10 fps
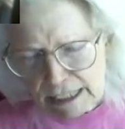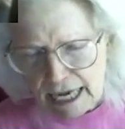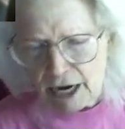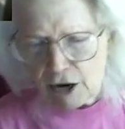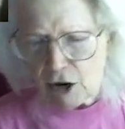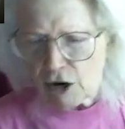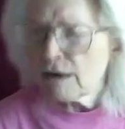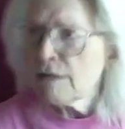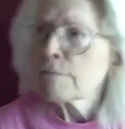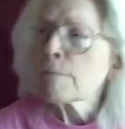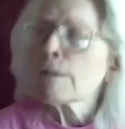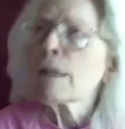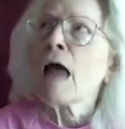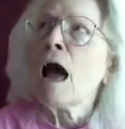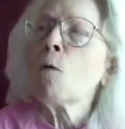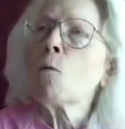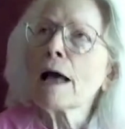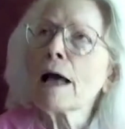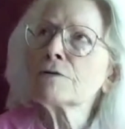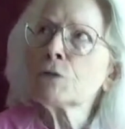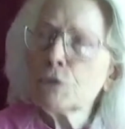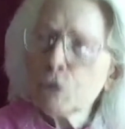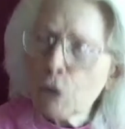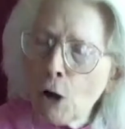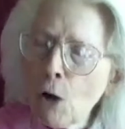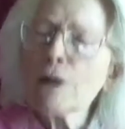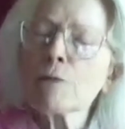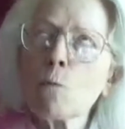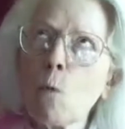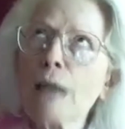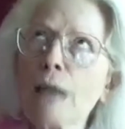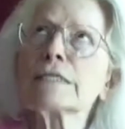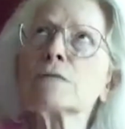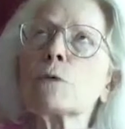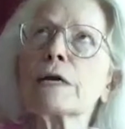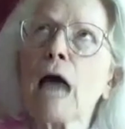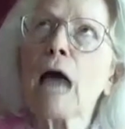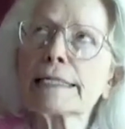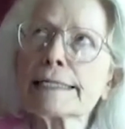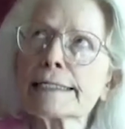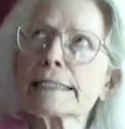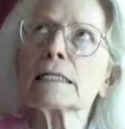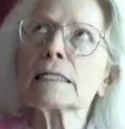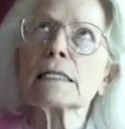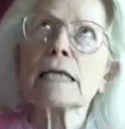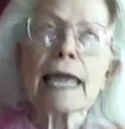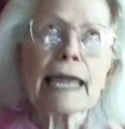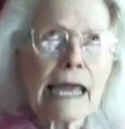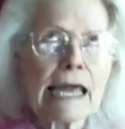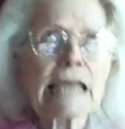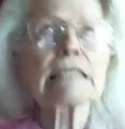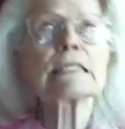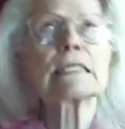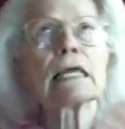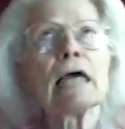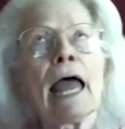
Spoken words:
is here. Well, no, it wasn't. We got little hints